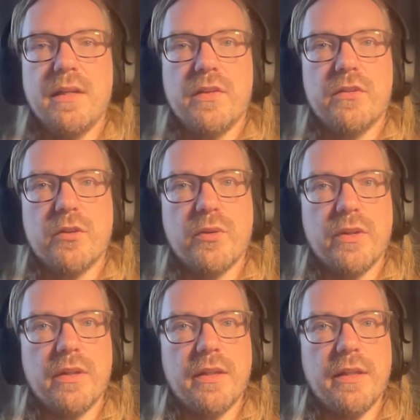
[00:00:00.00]
So
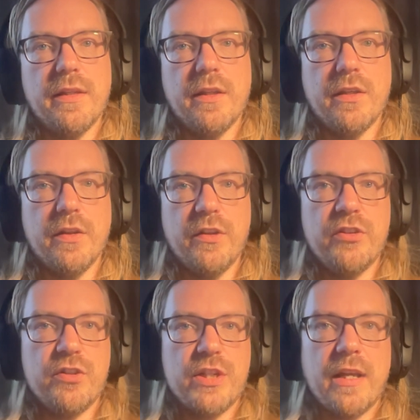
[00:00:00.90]
there is
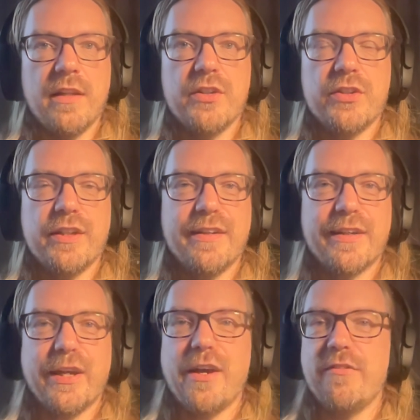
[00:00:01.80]
a challenge.
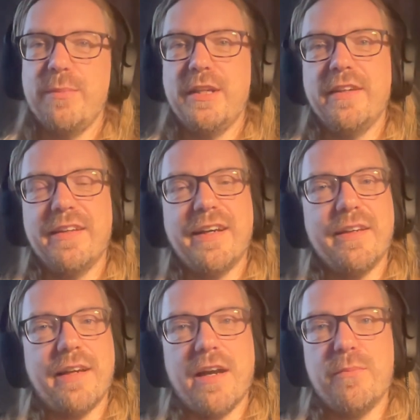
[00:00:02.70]
Like
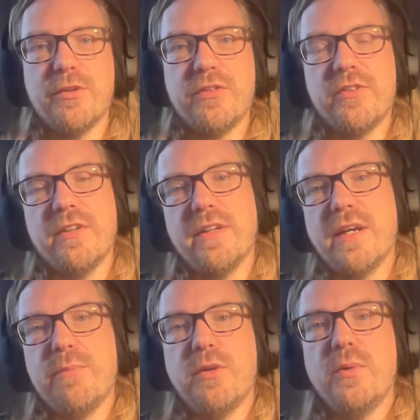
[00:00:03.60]
I'm not,
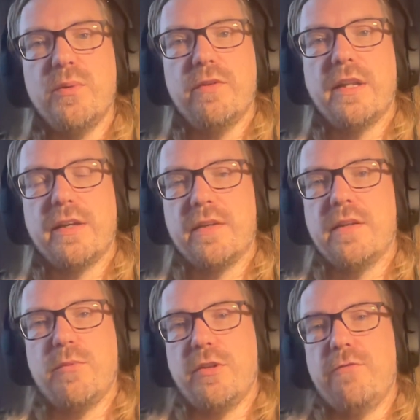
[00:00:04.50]
I'm no, like
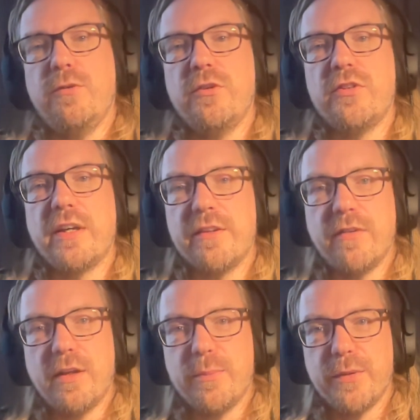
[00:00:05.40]
I'm not a full stack
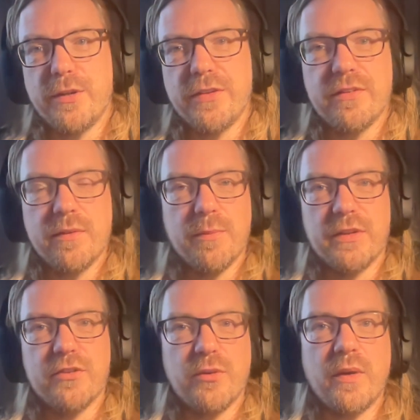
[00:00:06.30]
developer,
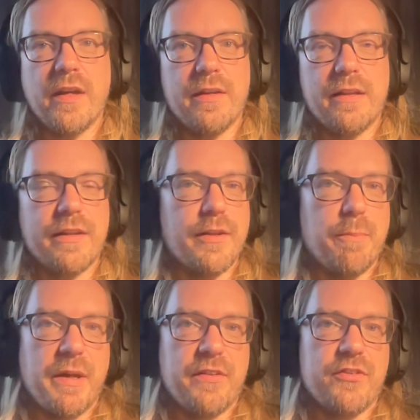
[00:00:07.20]
but so like the
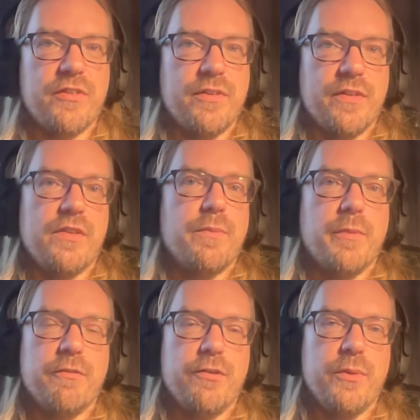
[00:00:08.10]
past
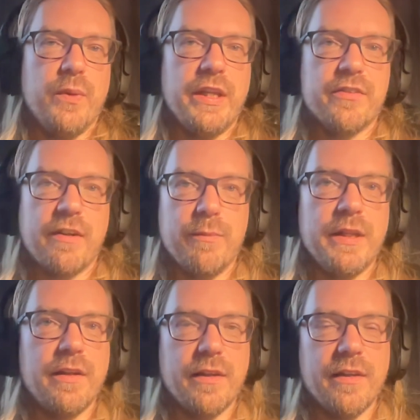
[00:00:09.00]
few weeks I've
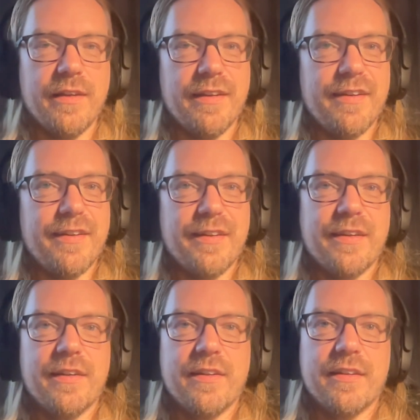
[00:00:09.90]
been
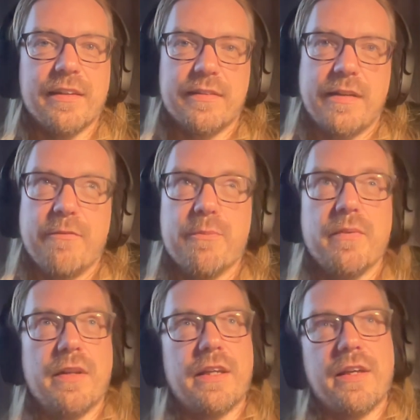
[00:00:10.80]
have
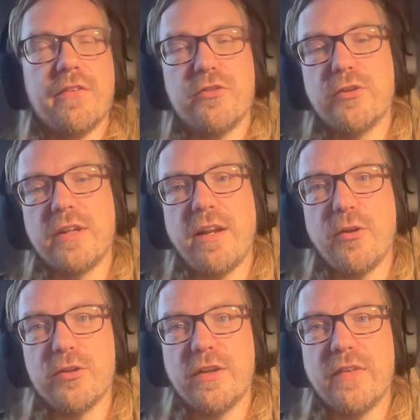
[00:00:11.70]
like have circled a
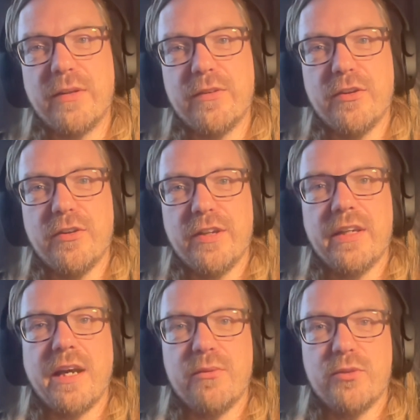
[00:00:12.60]
lot around learning
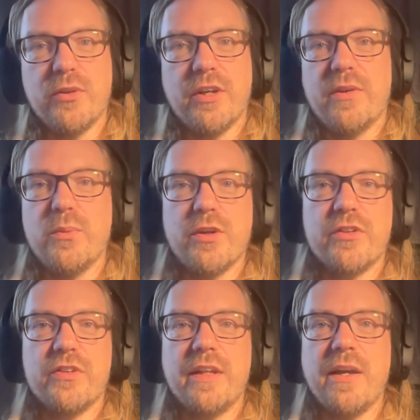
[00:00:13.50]
how Docker
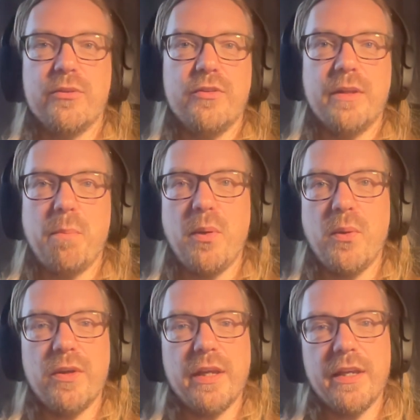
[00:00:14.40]
works and how to
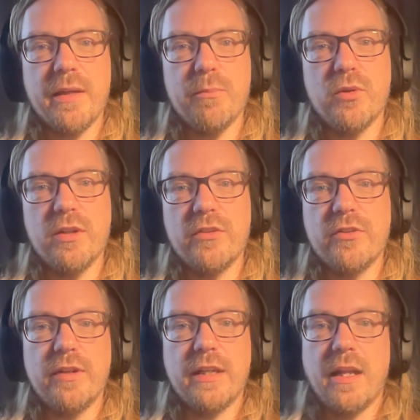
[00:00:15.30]
deploy AI models
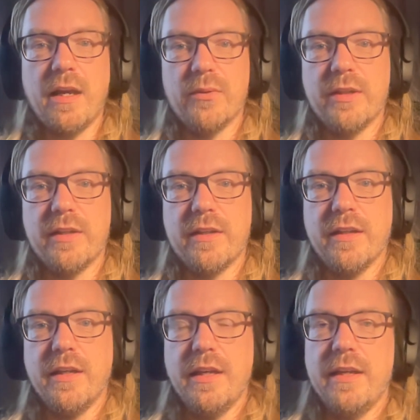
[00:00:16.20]
to the cloud,
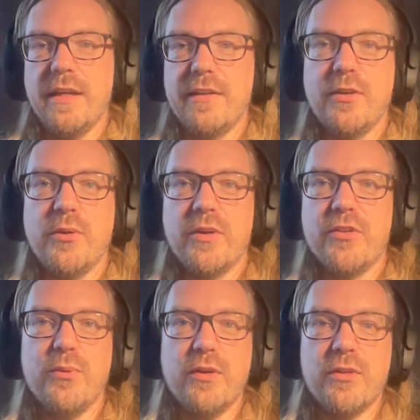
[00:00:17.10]
and going
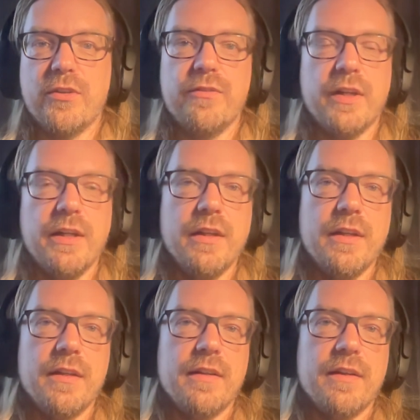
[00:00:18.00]
through a lot
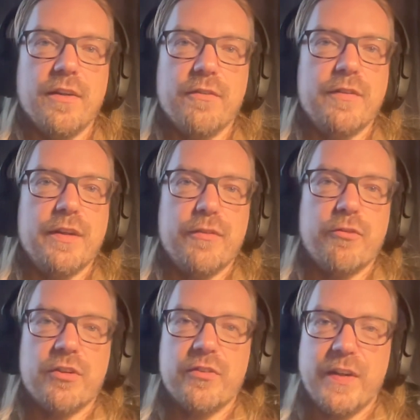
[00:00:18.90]
of
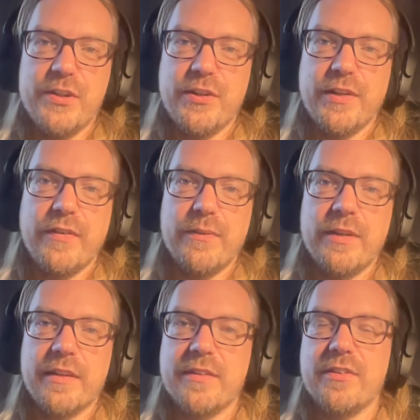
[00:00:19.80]
frustration around
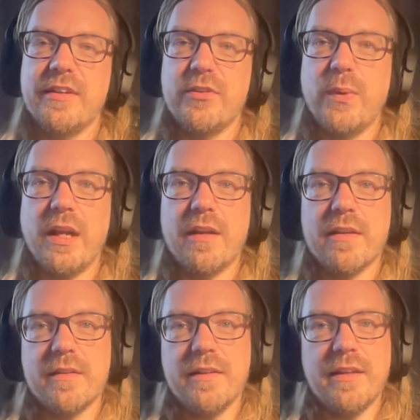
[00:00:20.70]
that as well.
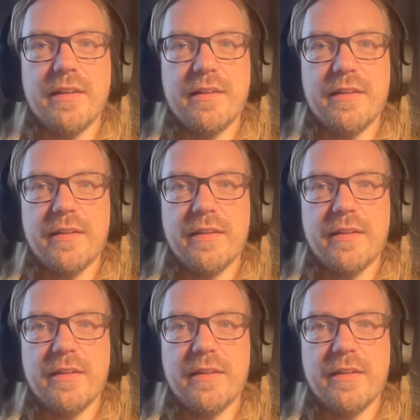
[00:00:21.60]
And